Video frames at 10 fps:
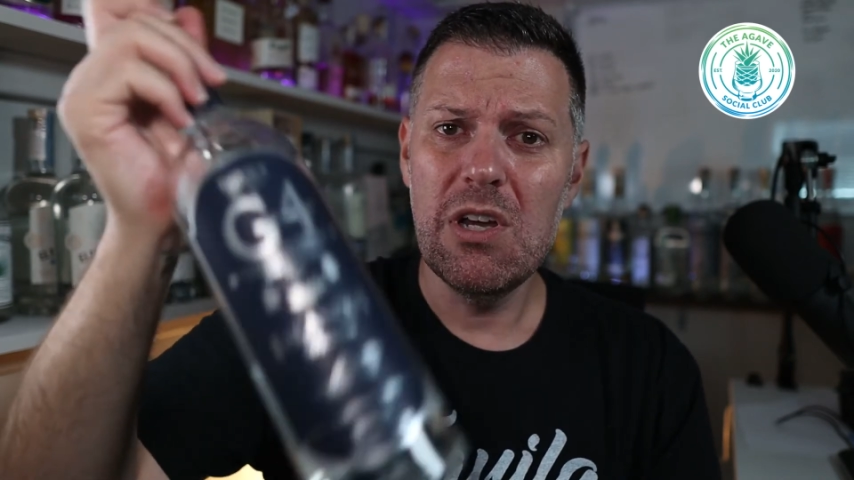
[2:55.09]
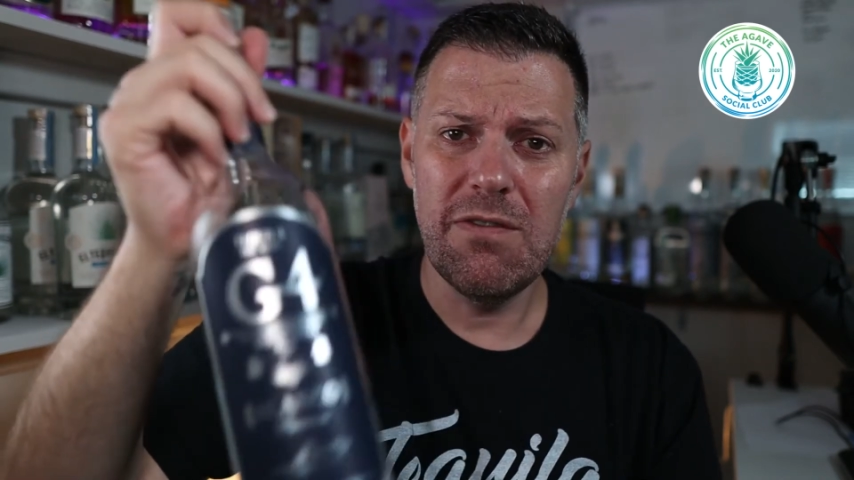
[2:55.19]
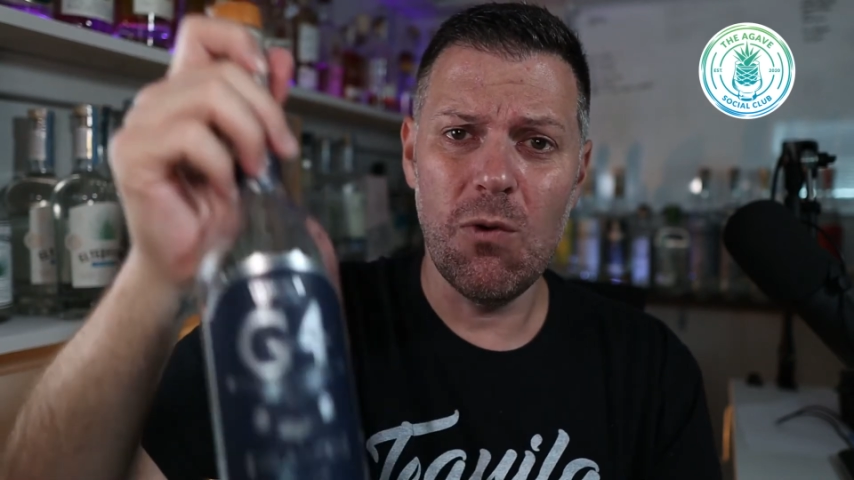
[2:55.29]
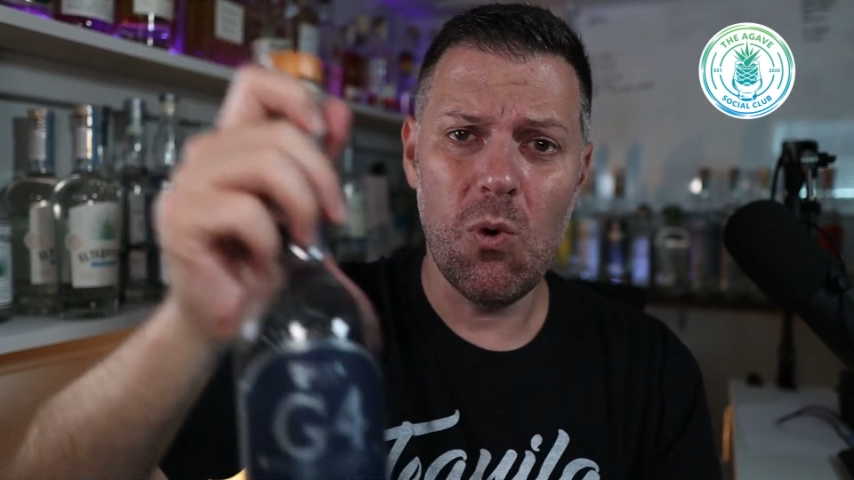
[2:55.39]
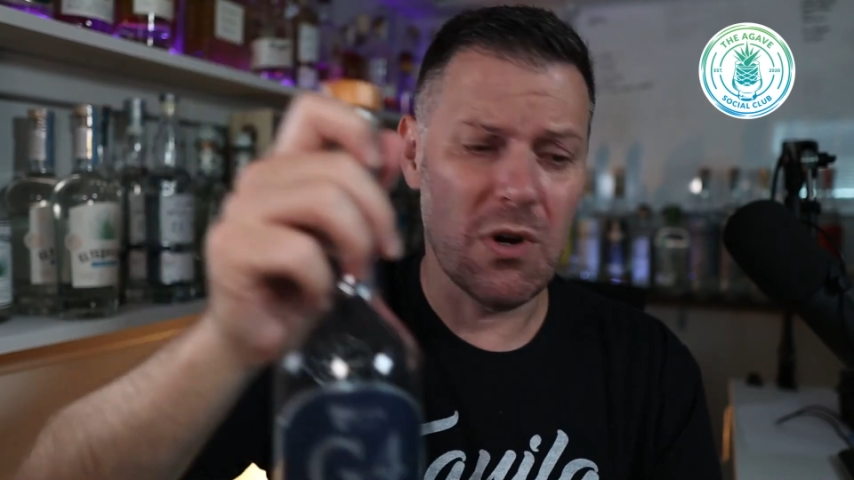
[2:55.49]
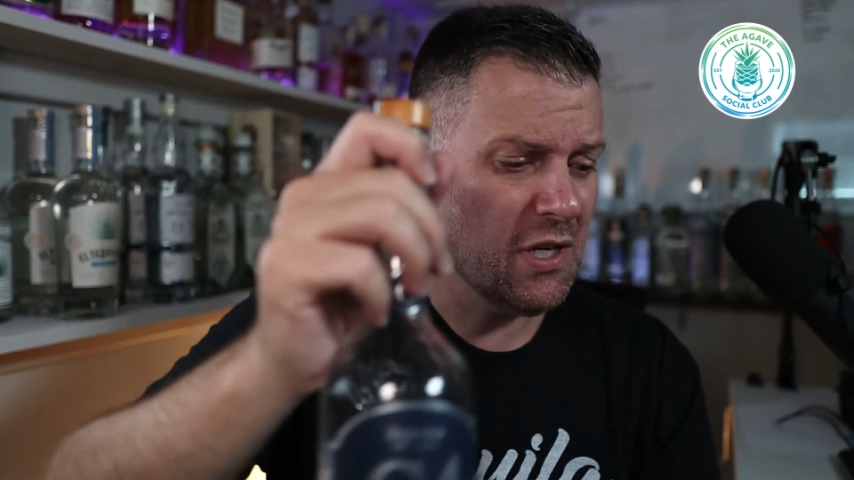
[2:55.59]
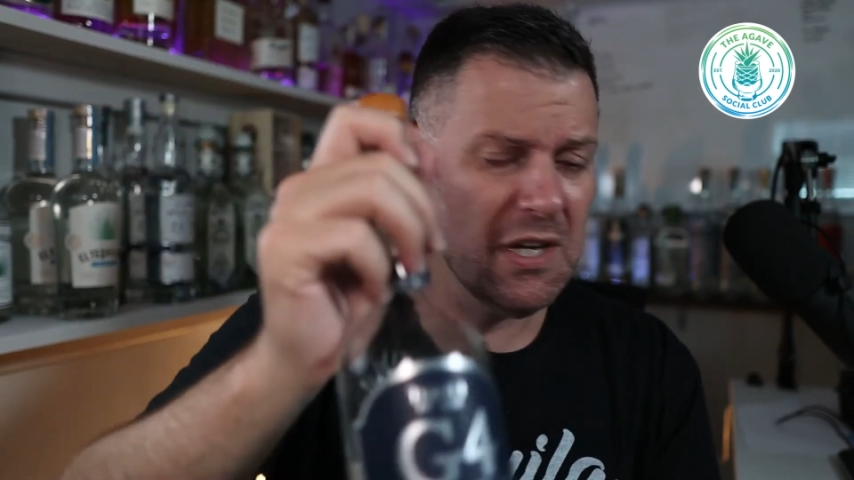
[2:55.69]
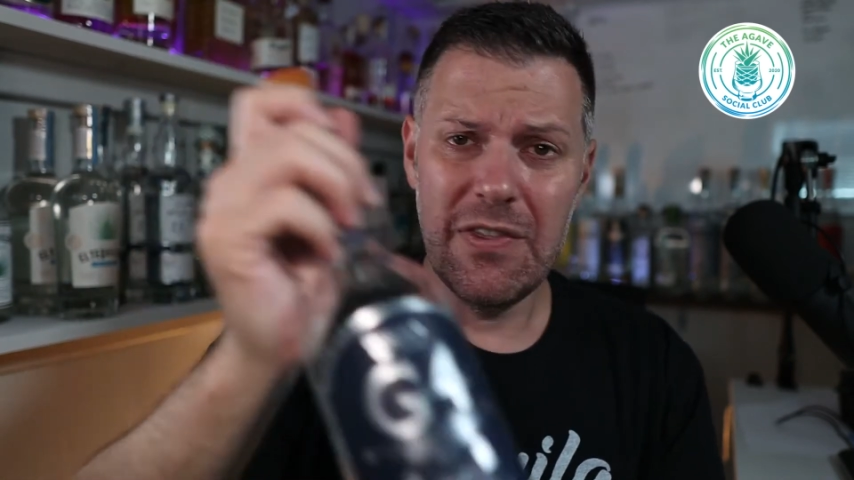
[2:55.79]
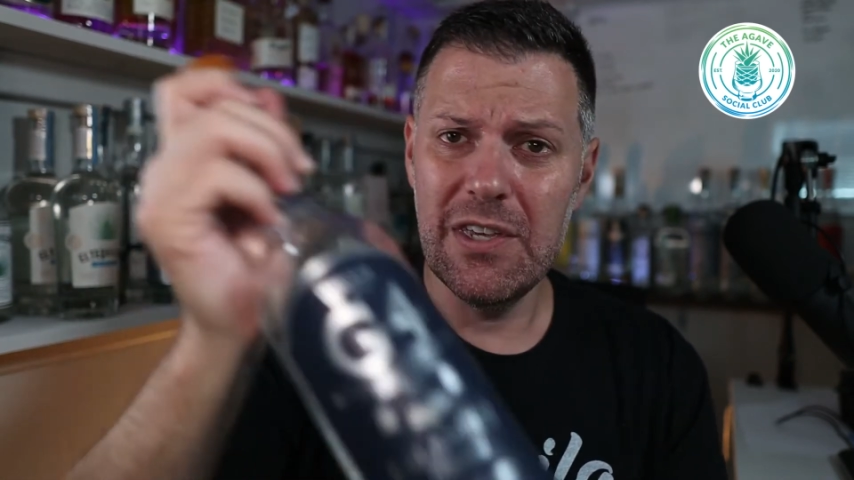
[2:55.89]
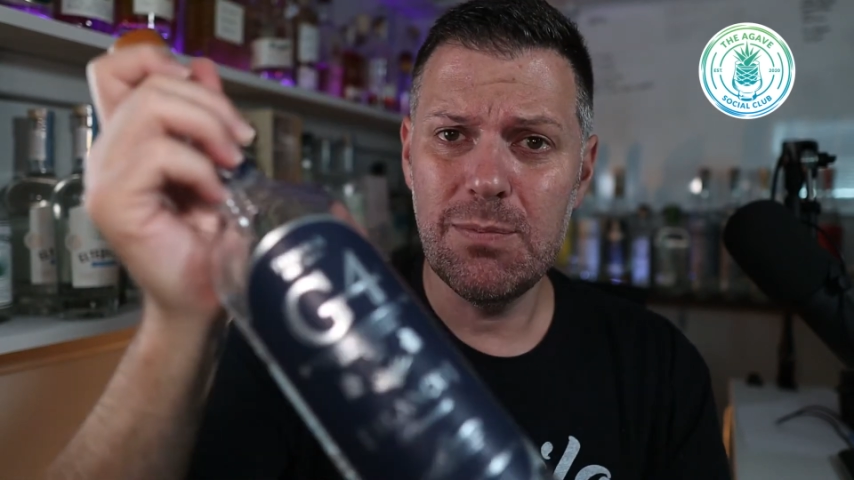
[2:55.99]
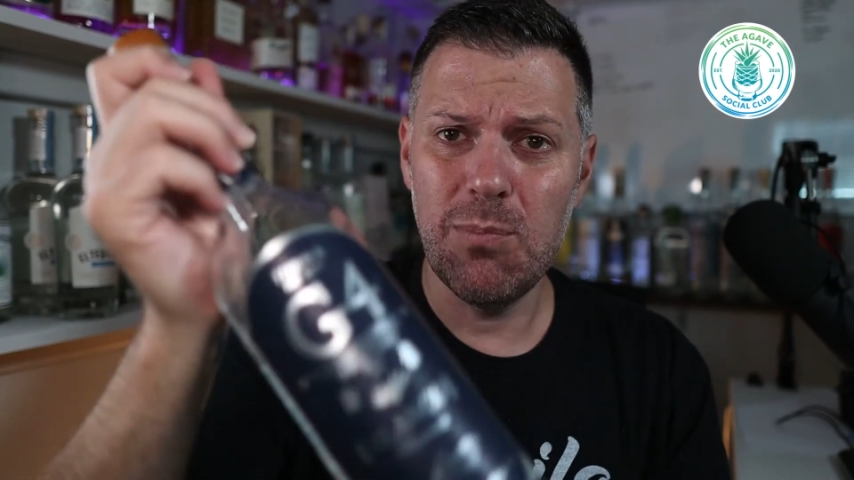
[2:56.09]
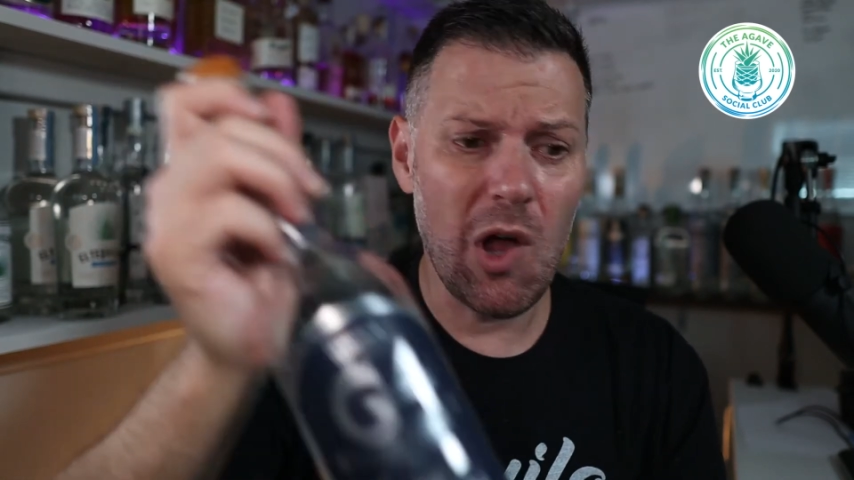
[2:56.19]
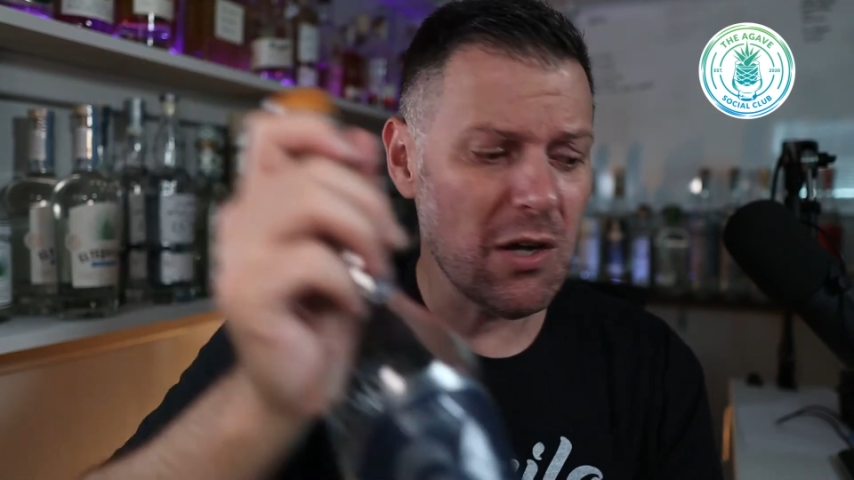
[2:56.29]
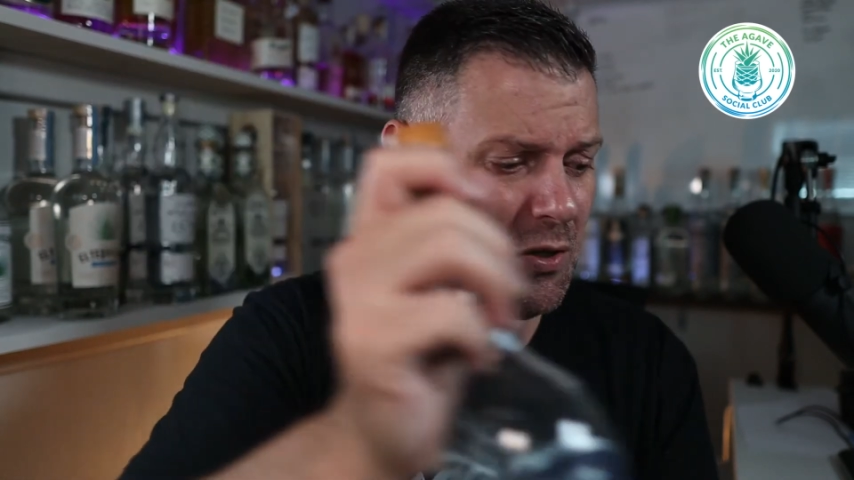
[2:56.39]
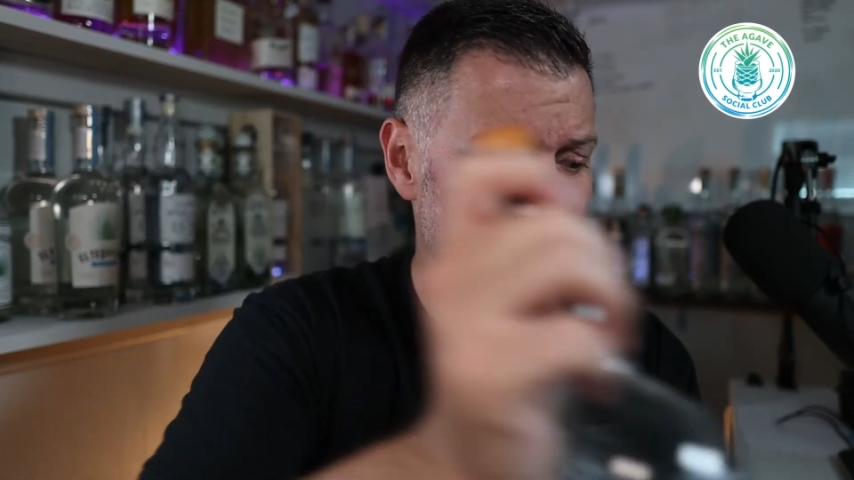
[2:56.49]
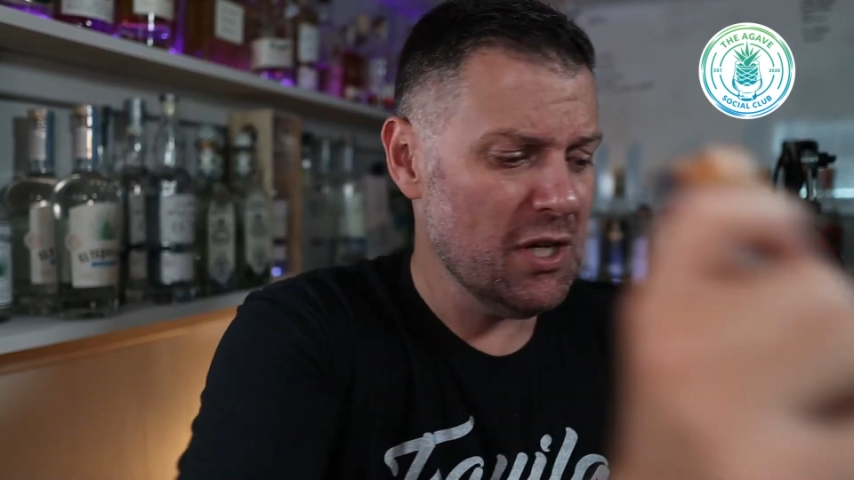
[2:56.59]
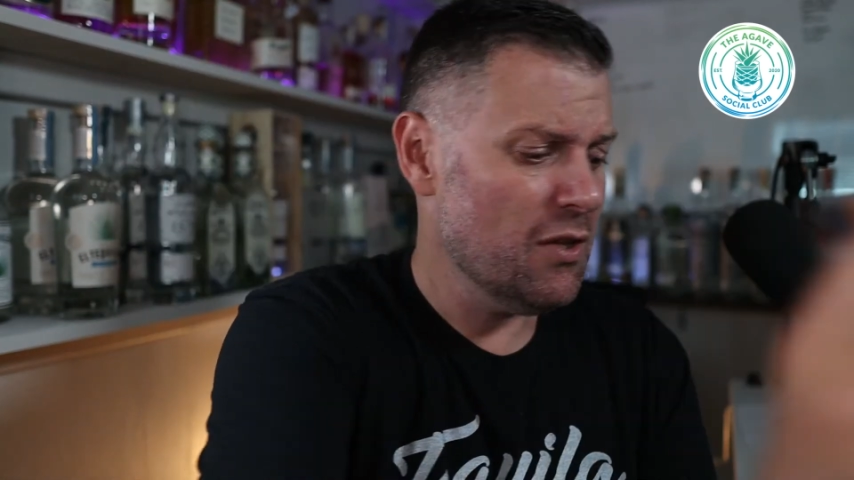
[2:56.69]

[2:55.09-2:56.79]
for this Blanco.